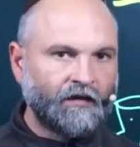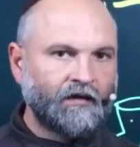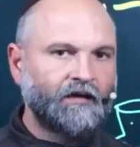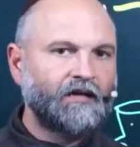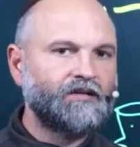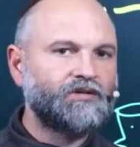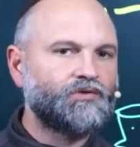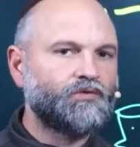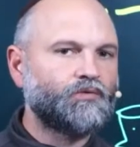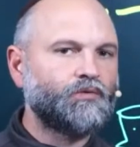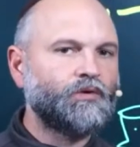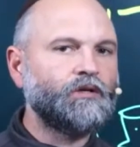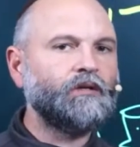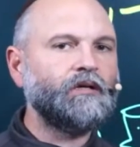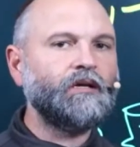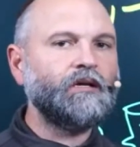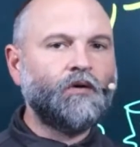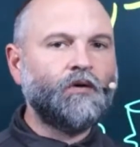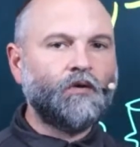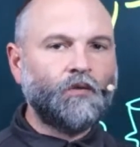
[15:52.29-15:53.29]
is
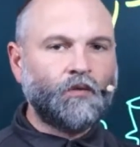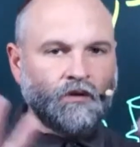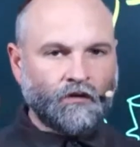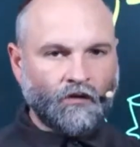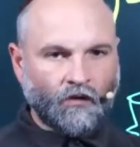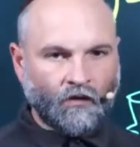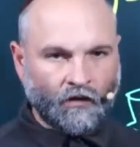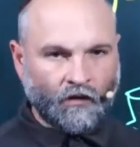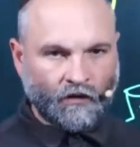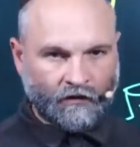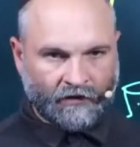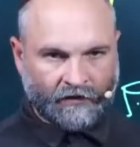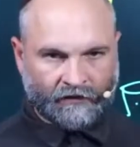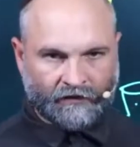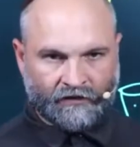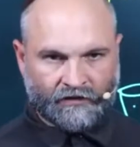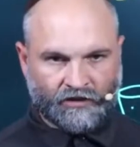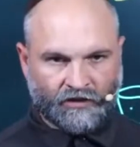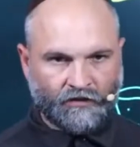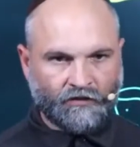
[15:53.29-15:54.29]
really going on in
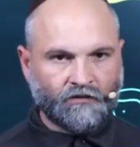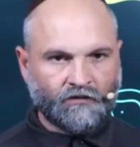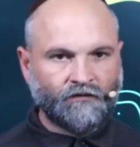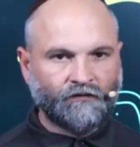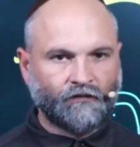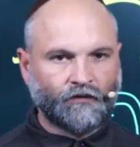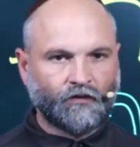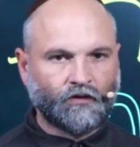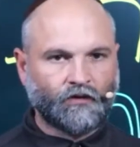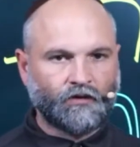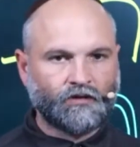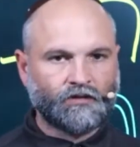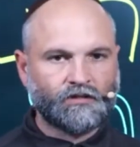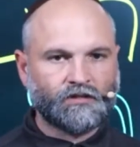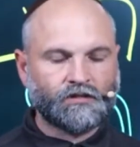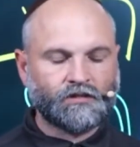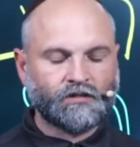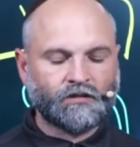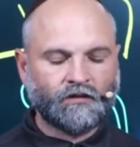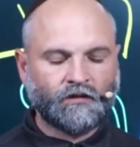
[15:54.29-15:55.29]
this
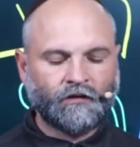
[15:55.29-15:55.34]
universe,